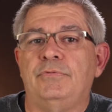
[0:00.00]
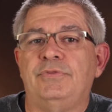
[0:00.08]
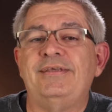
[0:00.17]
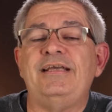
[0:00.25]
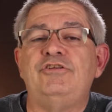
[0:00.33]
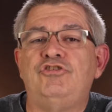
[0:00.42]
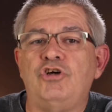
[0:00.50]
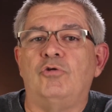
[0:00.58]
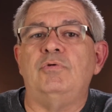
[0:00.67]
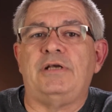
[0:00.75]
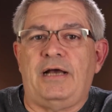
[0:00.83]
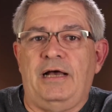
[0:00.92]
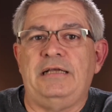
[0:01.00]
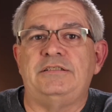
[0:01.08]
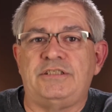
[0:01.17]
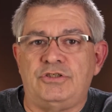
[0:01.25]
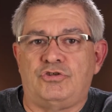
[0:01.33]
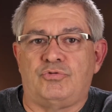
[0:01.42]
They don't
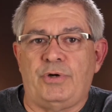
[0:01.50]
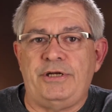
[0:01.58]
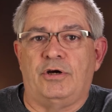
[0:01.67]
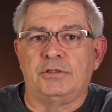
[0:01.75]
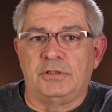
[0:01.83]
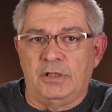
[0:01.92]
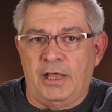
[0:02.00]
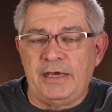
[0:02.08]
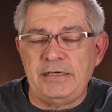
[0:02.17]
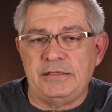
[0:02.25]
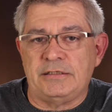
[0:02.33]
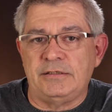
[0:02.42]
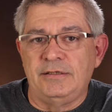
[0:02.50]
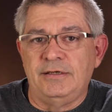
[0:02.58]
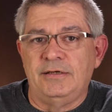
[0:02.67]
concentrate on light.